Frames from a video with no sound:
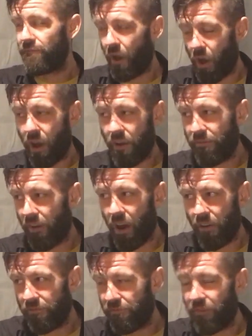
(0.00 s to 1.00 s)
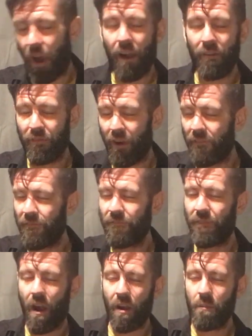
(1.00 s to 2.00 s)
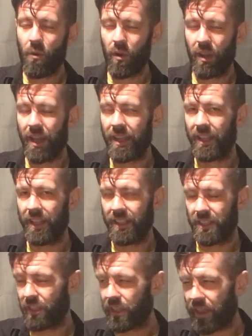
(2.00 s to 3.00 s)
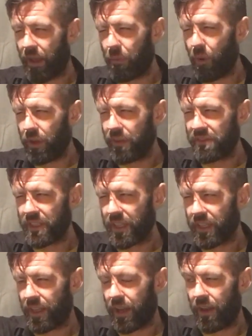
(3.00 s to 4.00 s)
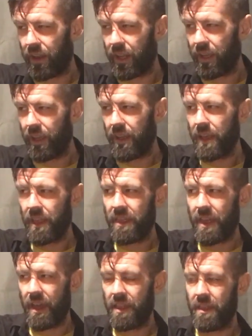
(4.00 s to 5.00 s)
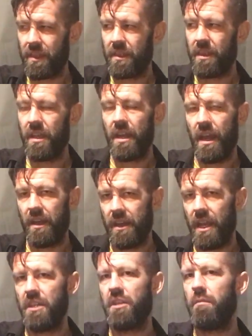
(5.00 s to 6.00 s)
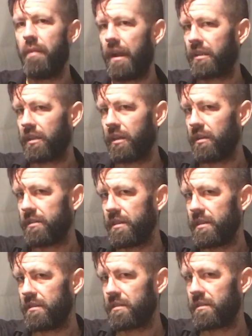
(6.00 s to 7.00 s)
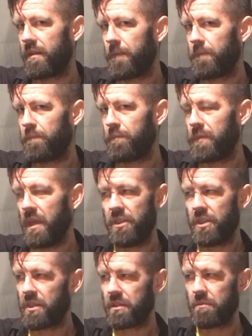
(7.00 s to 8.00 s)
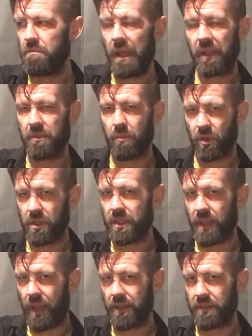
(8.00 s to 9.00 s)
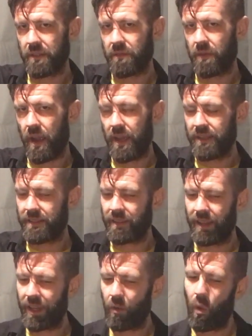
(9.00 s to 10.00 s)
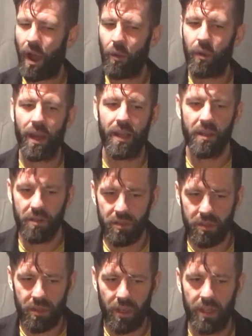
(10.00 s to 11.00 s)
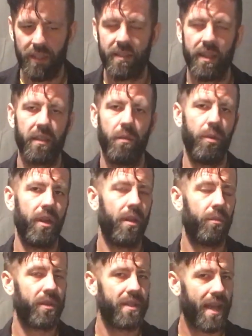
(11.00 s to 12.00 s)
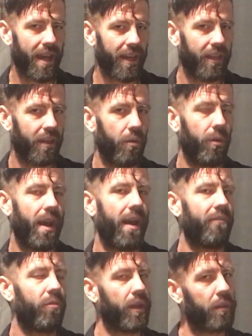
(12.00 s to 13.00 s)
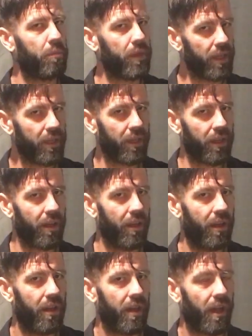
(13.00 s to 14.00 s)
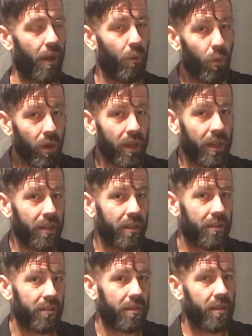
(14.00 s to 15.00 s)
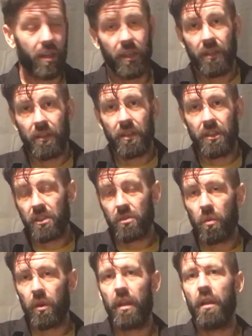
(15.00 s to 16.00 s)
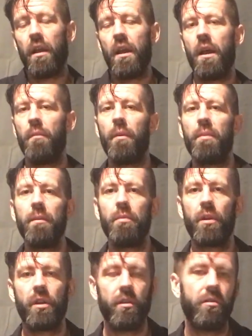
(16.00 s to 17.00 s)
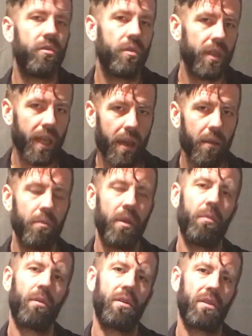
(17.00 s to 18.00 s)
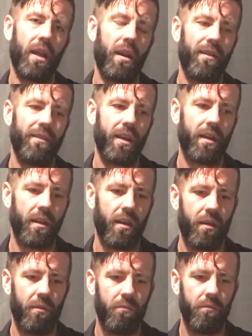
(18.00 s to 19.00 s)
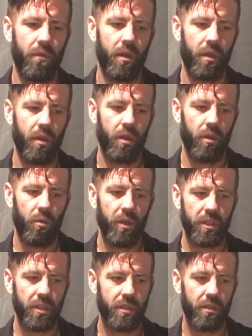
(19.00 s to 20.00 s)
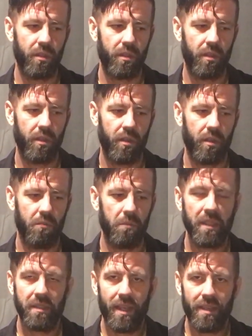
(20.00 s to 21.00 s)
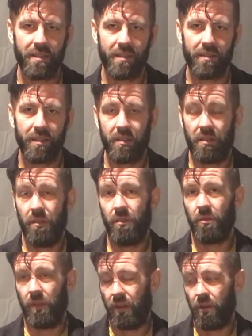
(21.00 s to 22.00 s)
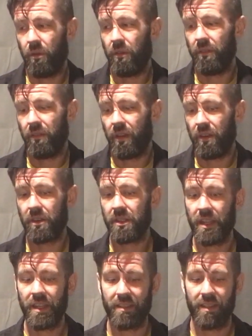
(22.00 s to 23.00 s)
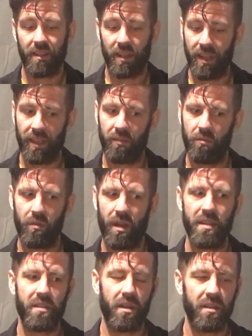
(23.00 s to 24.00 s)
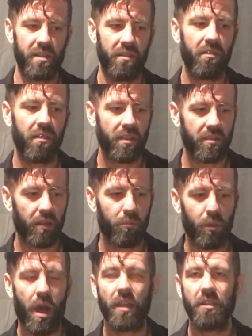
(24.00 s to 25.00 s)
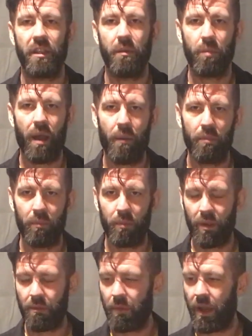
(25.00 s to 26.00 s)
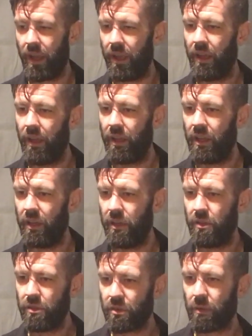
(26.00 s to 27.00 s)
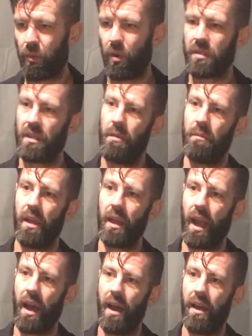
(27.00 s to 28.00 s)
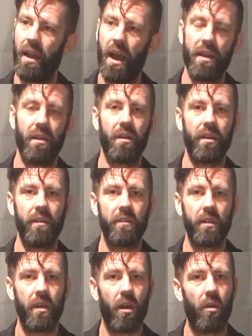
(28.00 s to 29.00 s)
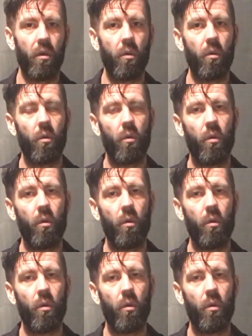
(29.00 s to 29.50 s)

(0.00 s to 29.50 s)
far, far, far, far, far more likely to look at that point of singularity than the nation-backed currencies. It just makes more sense, right? It's like, why would I use Encyclopedia Britannica when I have Wikipedia? I wouldn't, right? I just wouldn't. But people aren't used to it yet, and people are scared of it, which makes sense. It's new, and no one understands it. Like, when I started seeing things like blockchain pop up in my news reports, I'm like, I don't even know